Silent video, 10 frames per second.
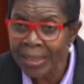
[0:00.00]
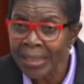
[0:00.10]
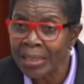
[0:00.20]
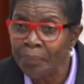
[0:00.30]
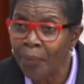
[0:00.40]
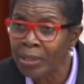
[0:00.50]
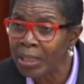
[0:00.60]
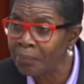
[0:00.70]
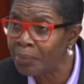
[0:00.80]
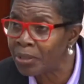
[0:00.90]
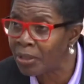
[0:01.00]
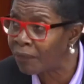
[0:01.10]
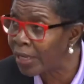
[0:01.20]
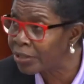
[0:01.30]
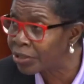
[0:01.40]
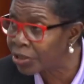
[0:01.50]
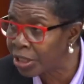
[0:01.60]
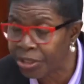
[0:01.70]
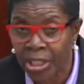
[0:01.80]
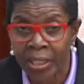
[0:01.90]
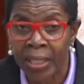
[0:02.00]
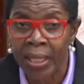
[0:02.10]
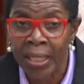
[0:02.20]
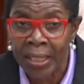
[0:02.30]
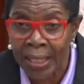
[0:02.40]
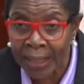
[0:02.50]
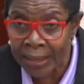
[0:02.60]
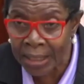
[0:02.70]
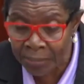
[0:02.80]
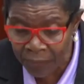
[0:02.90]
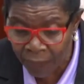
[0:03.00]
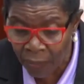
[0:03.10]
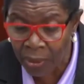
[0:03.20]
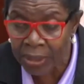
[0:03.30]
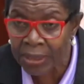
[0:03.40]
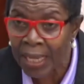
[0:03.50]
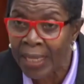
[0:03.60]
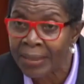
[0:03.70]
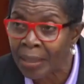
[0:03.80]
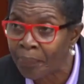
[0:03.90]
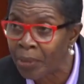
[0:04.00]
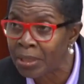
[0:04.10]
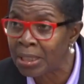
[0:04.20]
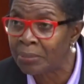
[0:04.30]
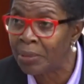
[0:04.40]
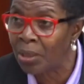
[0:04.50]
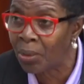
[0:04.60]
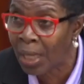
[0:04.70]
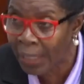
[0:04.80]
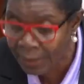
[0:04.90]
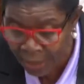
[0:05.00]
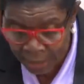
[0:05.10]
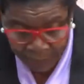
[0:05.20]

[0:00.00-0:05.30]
important piece of legislation that is before us. I support this bill wholeheartedly, Mr.